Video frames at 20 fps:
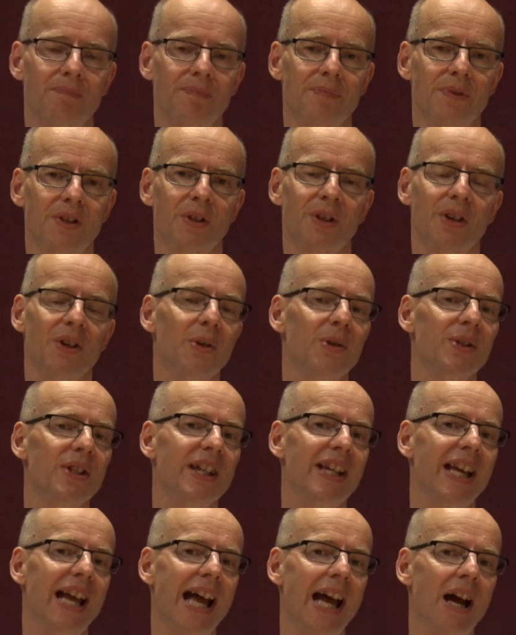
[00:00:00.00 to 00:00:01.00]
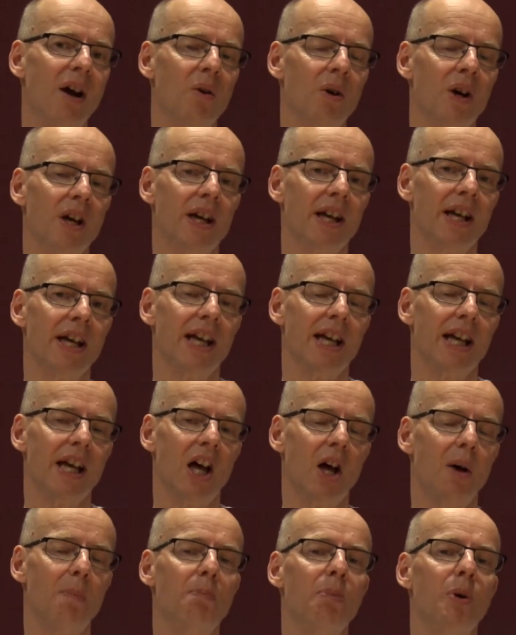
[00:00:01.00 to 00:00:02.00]
So can you see how
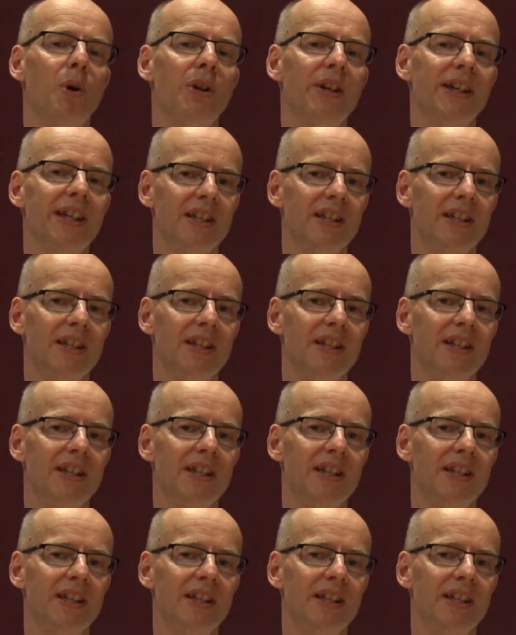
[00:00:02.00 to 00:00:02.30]
putting